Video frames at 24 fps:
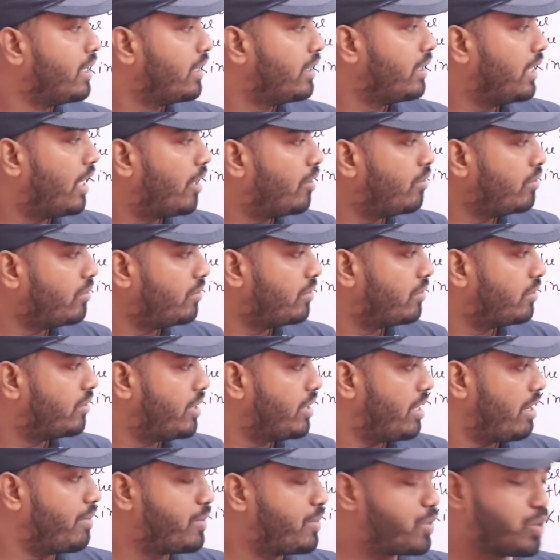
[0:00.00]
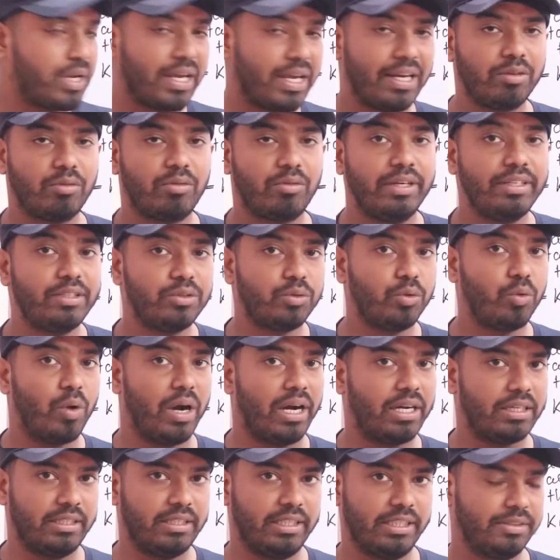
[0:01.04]
Now you have to calculate
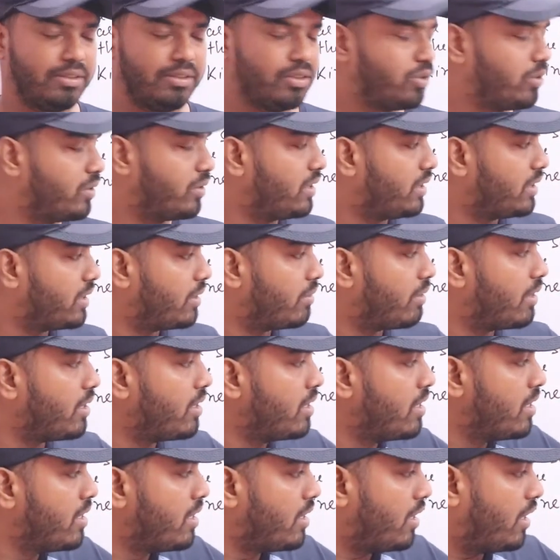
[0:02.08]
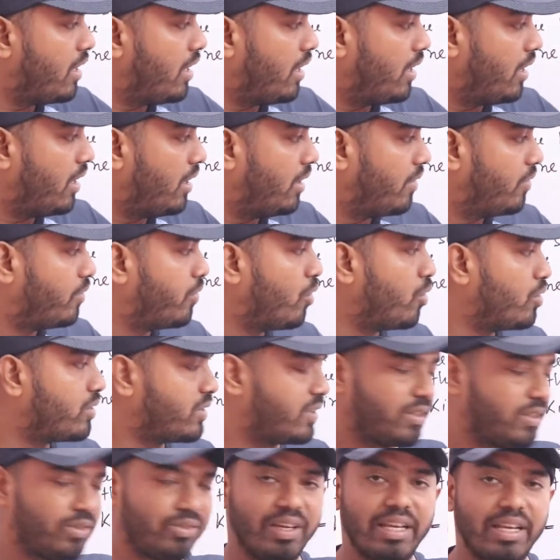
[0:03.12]
work done. So these are our
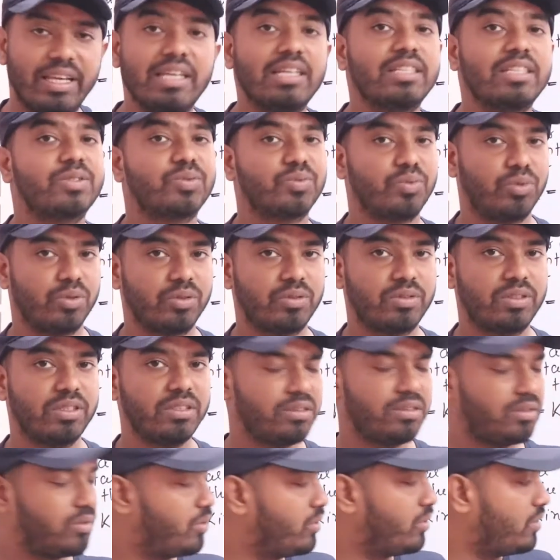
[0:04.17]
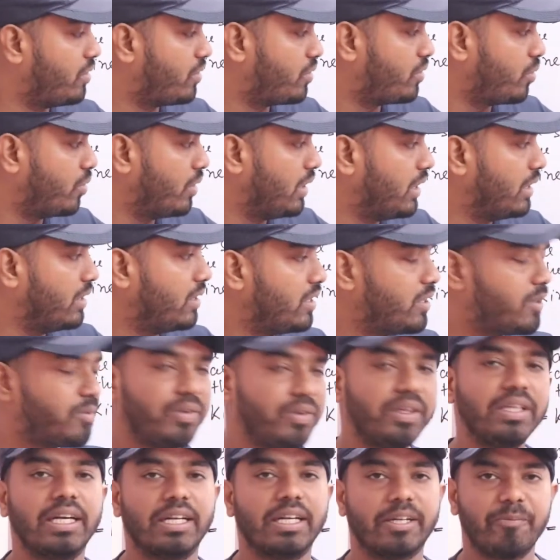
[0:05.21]
forces, various forces which is shown in this
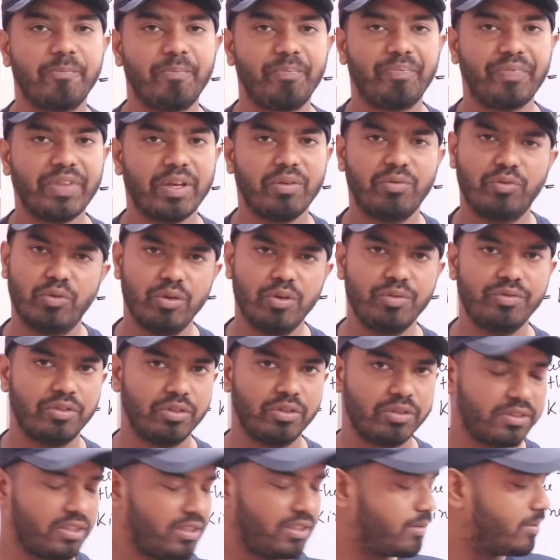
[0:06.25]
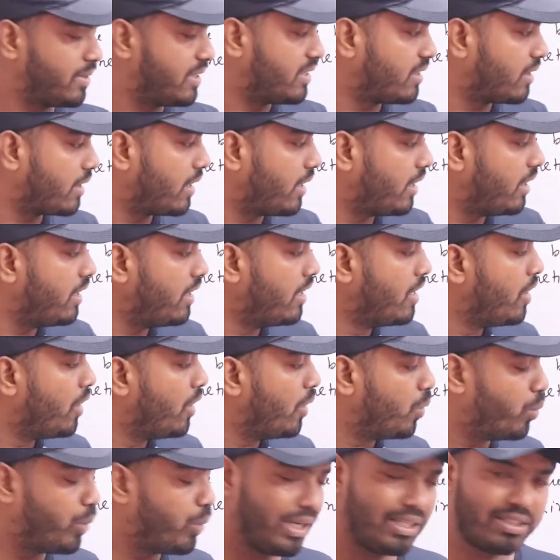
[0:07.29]
figure. 4 forces basically:
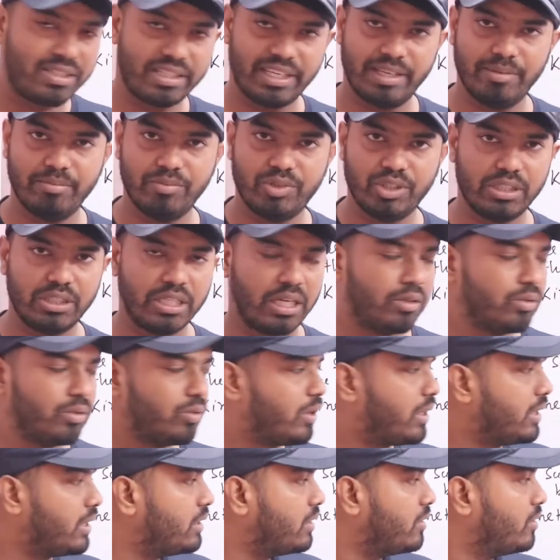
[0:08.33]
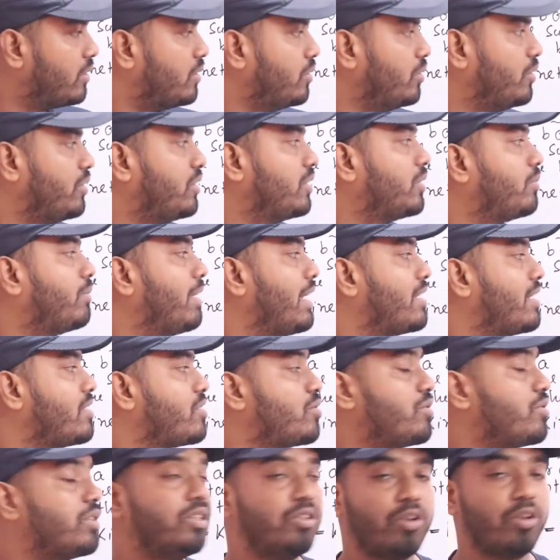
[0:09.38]
weight mg downward, which is
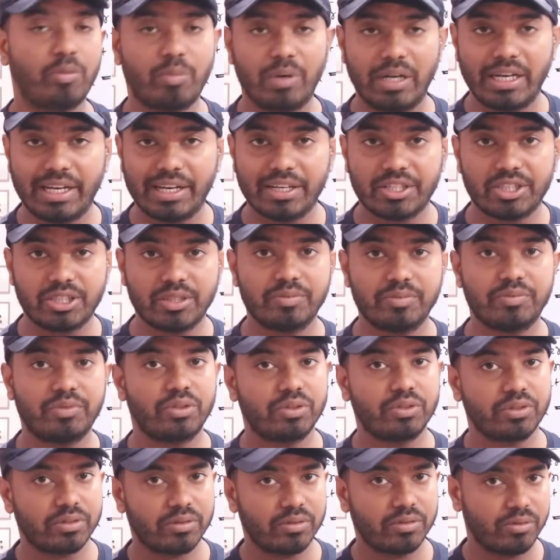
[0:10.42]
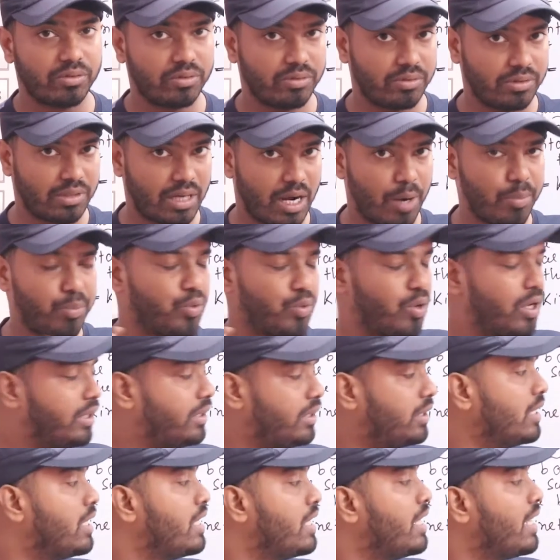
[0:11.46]
balanced with normal reaction force
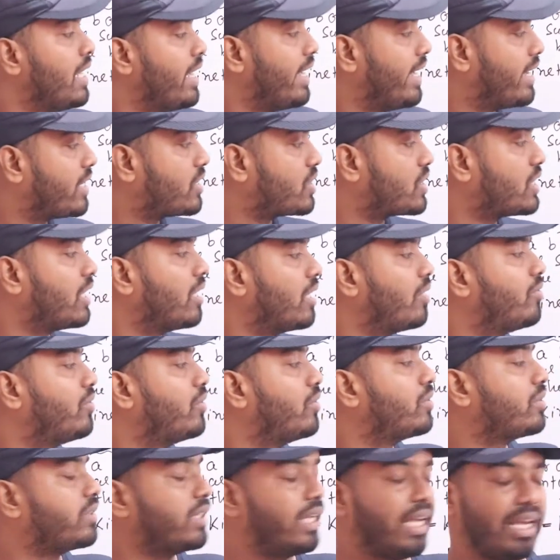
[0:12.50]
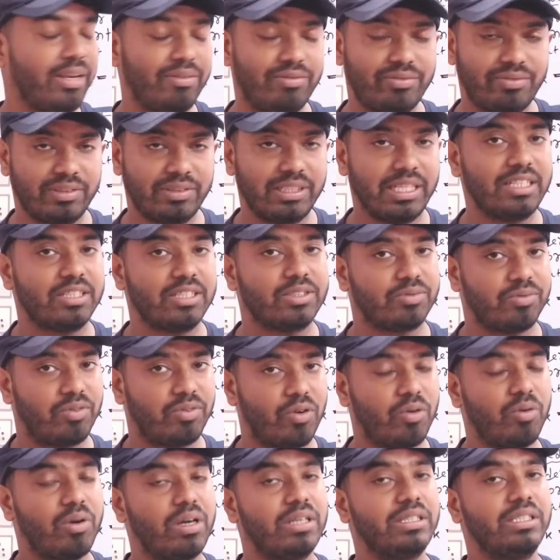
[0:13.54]
upward, external force F, that is
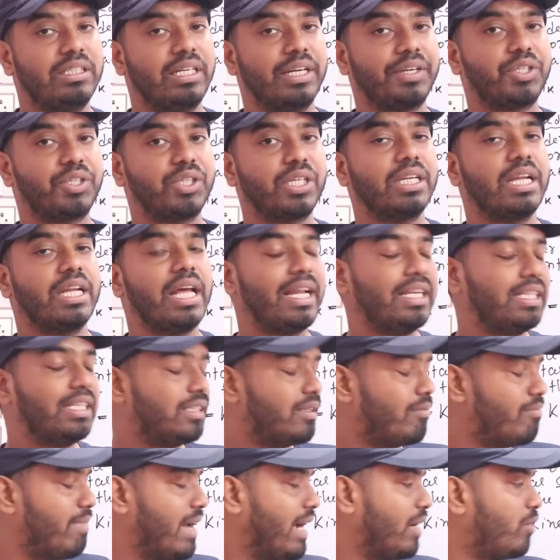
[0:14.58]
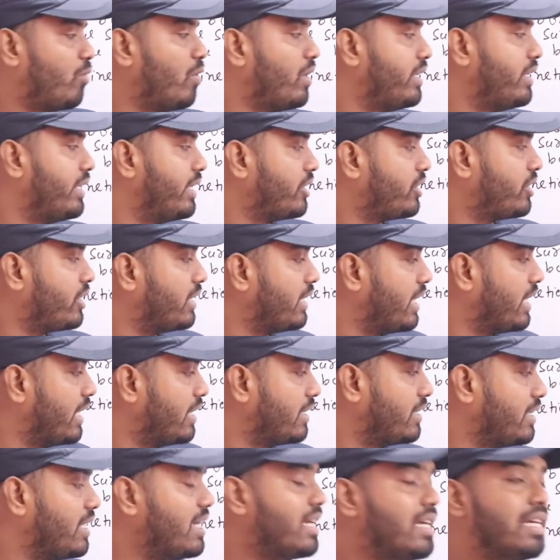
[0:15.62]
forward direction, and in the backward direction there
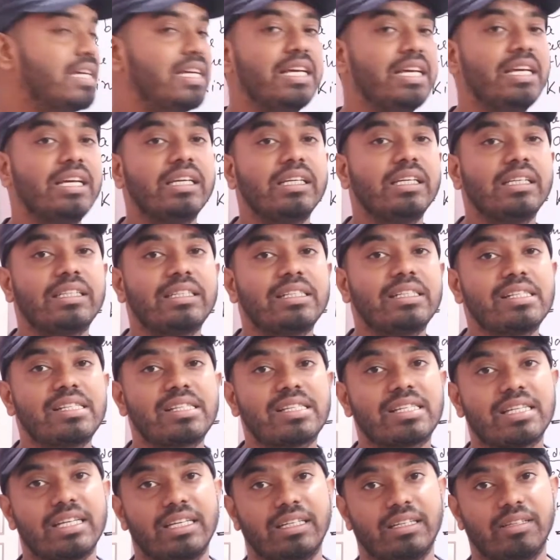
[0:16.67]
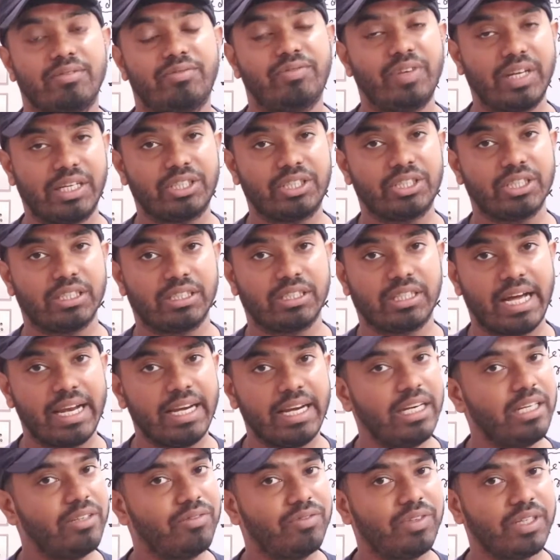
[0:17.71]
is a
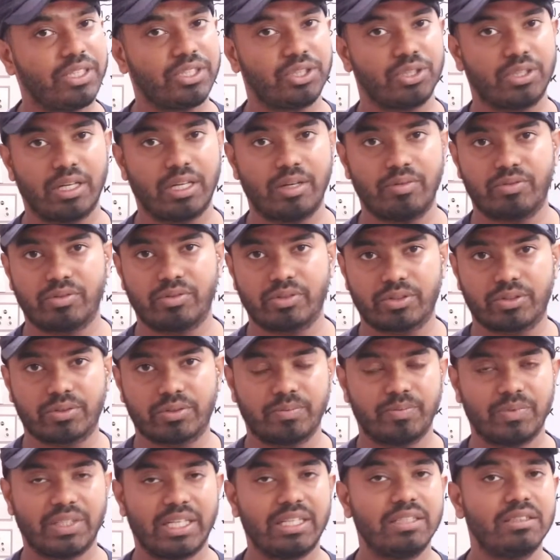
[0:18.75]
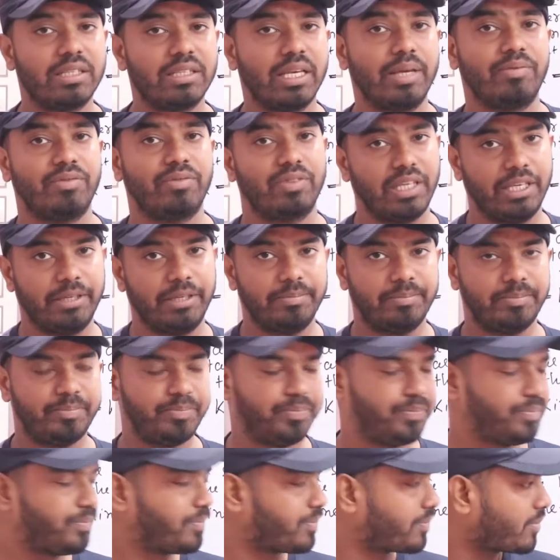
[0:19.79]
kinetic frictional force, that is Fk.
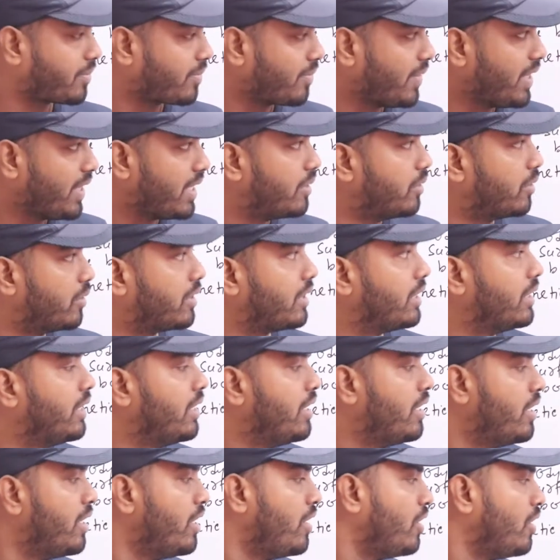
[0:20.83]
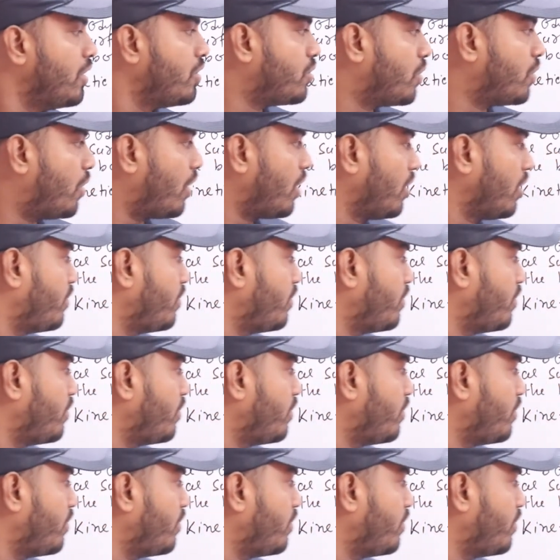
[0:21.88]
Okay, so all